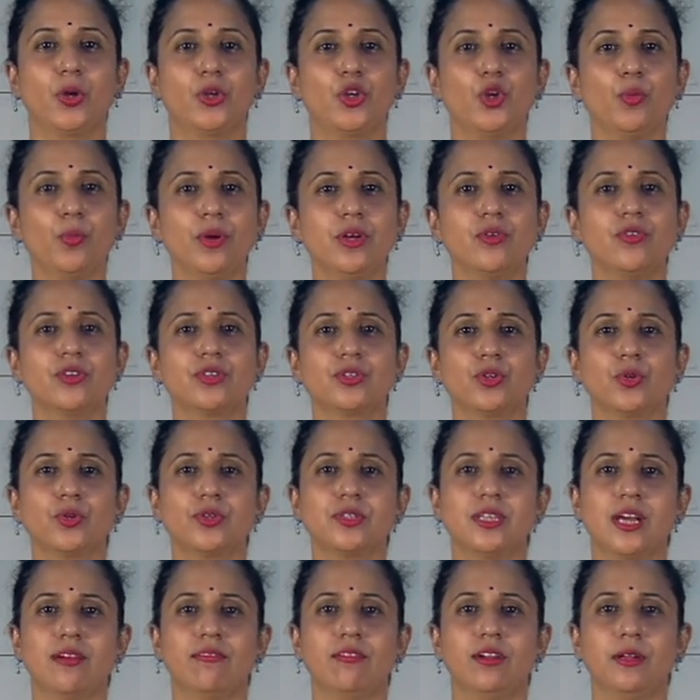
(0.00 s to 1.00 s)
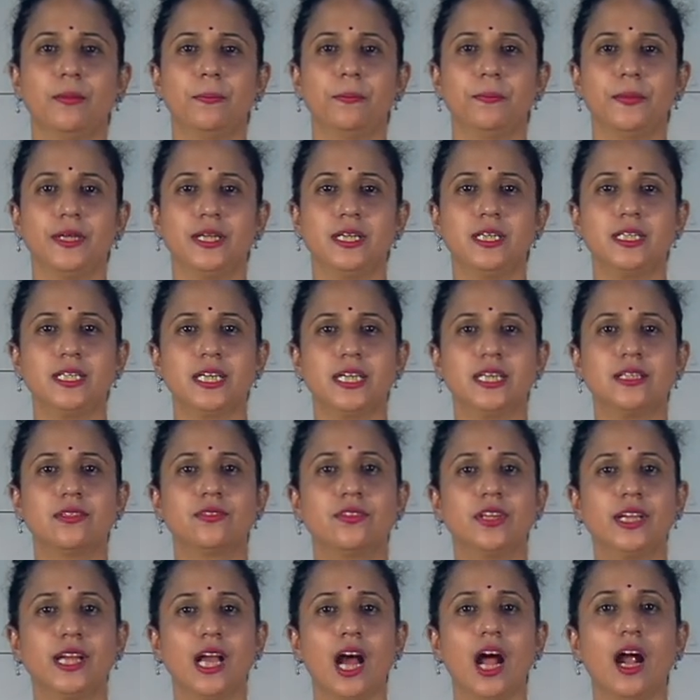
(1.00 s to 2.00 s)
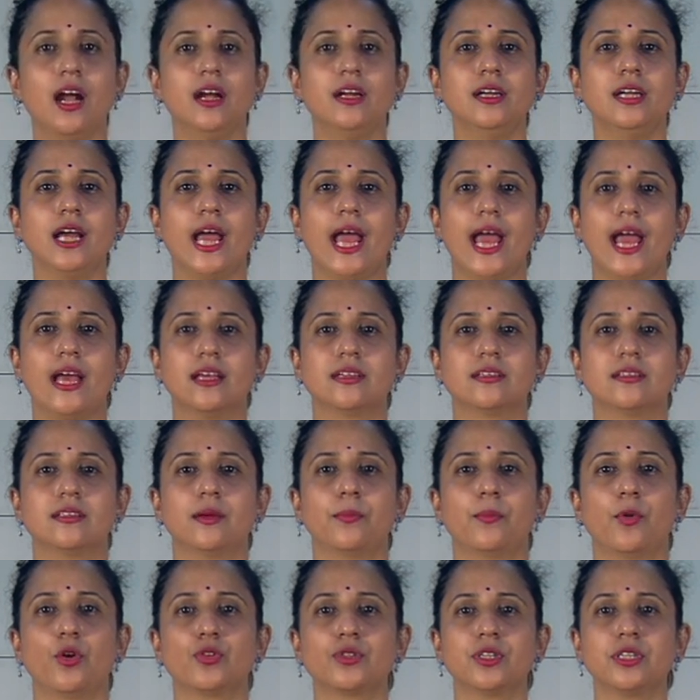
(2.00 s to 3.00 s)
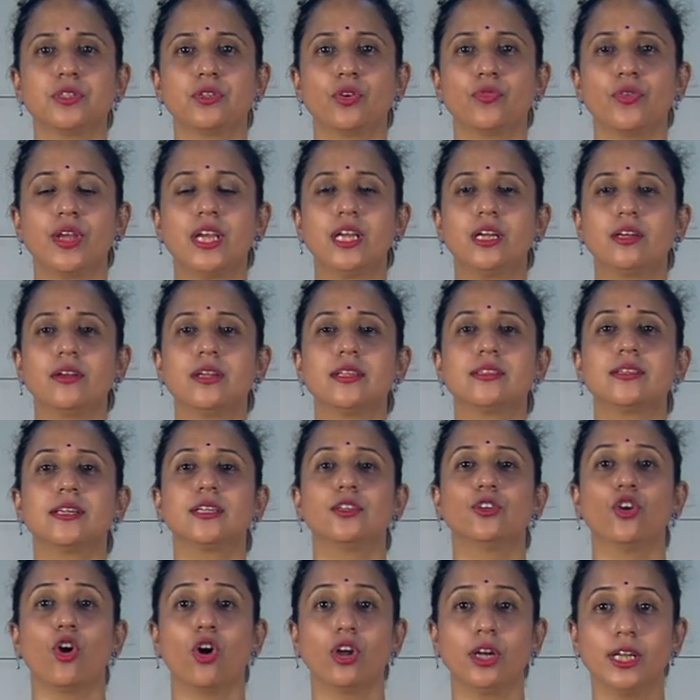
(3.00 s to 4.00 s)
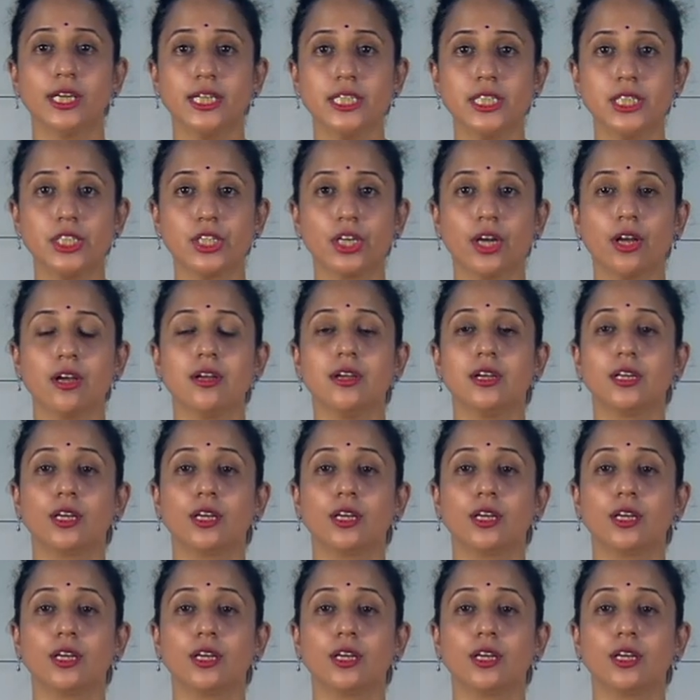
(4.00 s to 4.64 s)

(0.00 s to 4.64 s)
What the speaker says: human resource development is regarded as the process of increasing knowledge,